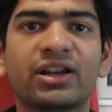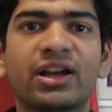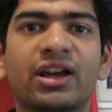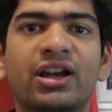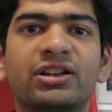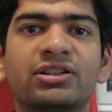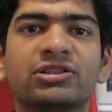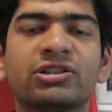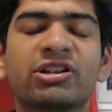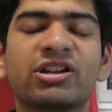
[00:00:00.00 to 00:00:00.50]

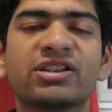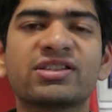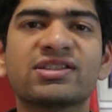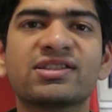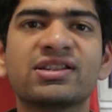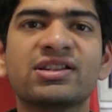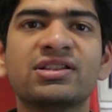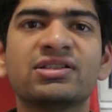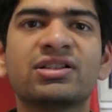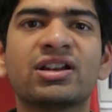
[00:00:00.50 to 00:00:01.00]
and you can
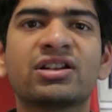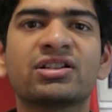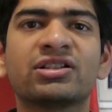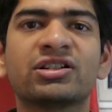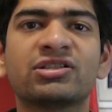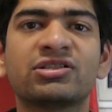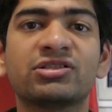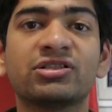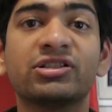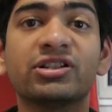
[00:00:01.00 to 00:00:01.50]
see that
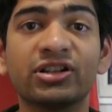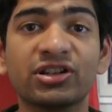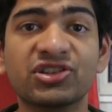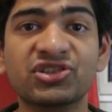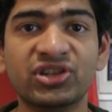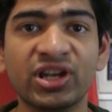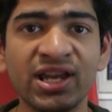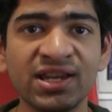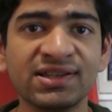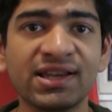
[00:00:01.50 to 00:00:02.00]
it
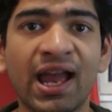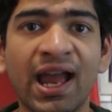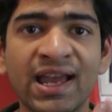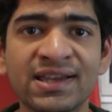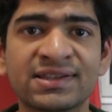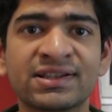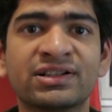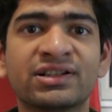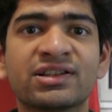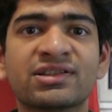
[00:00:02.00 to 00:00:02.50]
stays
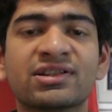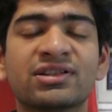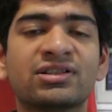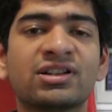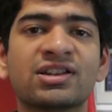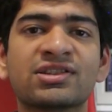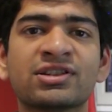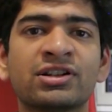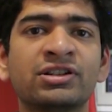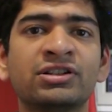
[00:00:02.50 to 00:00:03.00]
as it is. It
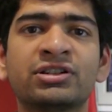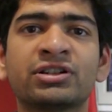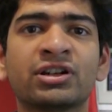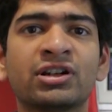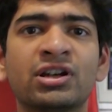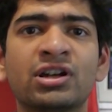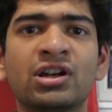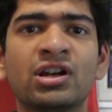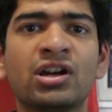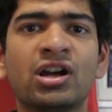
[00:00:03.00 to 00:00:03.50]
doesn't
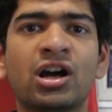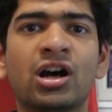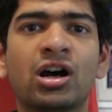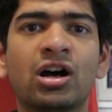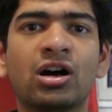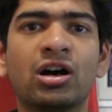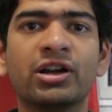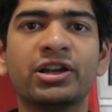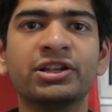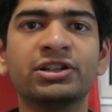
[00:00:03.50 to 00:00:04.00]

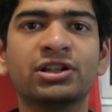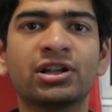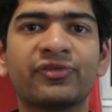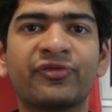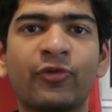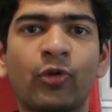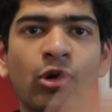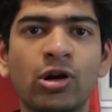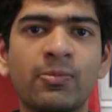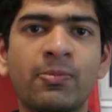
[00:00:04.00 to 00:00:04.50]
either
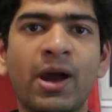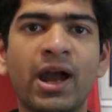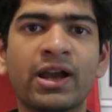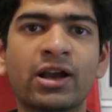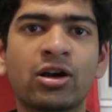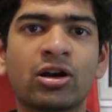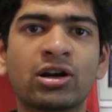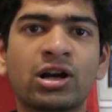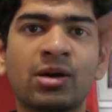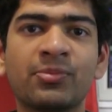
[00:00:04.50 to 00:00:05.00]
fold
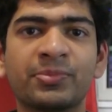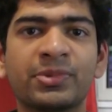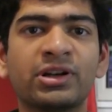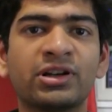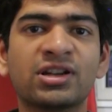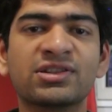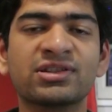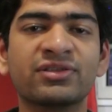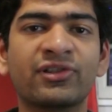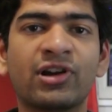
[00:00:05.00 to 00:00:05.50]
back or
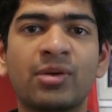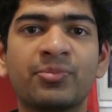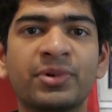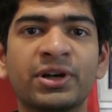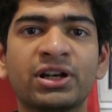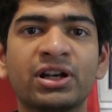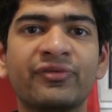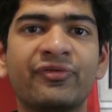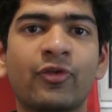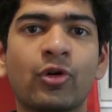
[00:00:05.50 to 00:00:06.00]
doesn't
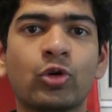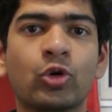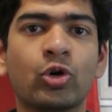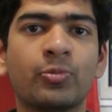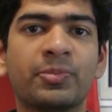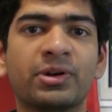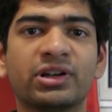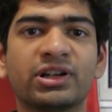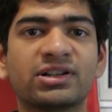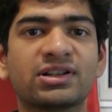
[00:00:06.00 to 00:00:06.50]
completely fold
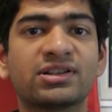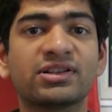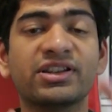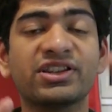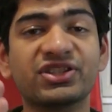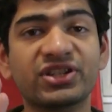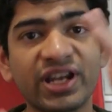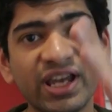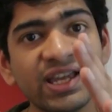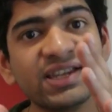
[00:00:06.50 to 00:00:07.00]
open. It
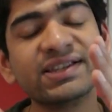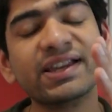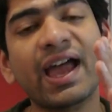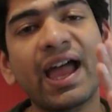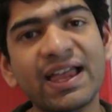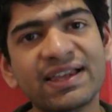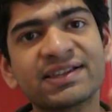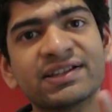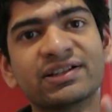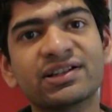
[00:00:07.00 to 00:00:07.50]
stays
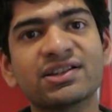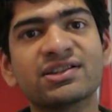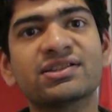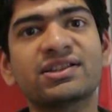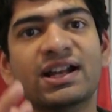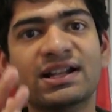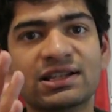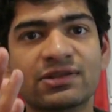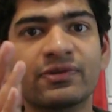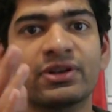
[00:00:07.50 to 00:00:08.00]
as it is.
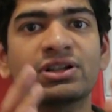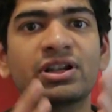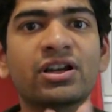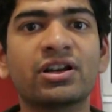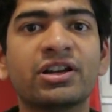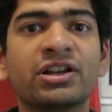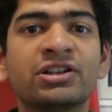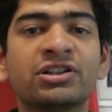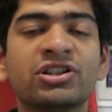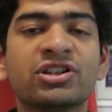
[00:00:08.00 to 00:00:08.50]
That's where the
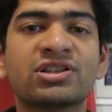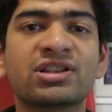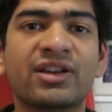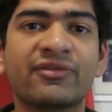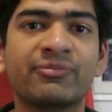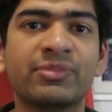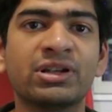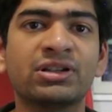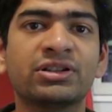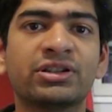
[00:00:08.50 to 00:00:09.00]
hinges
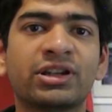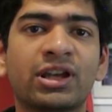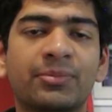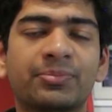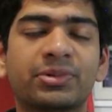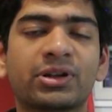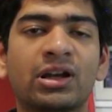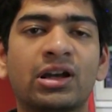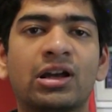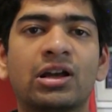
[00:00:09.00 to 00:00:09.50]
have been
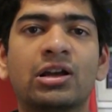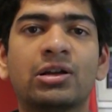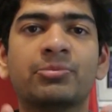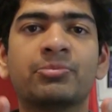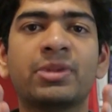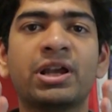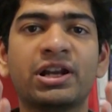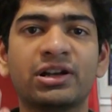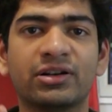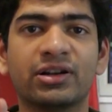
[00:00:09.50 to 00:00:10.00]
kept
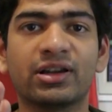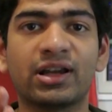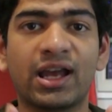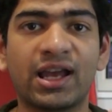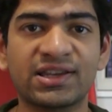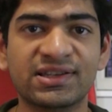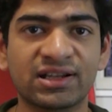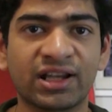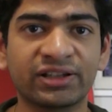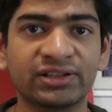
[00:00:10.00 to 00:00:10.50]
made
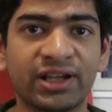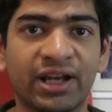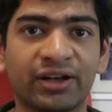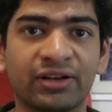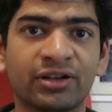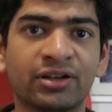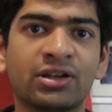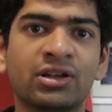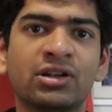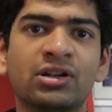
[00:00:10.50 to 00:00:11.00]
as like that.
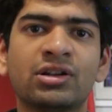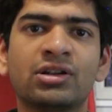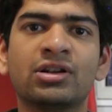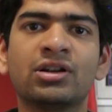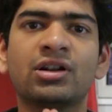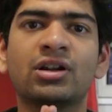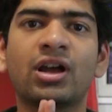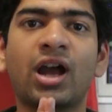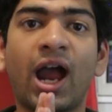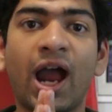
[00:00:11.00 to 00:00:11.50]

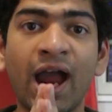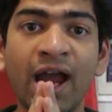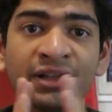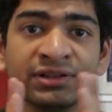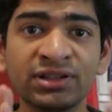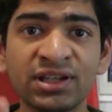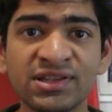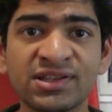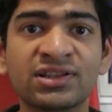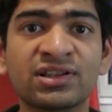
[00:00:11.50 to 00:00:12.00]

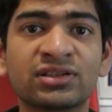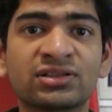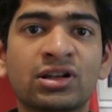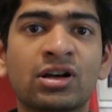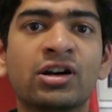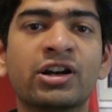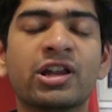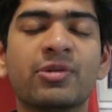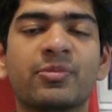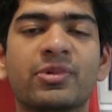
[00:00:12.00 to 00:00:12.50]
And this is the
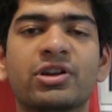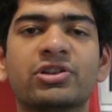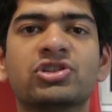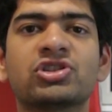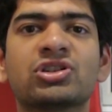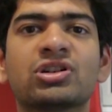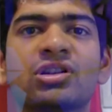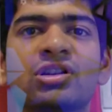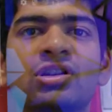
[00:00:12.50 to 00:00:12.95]
third image.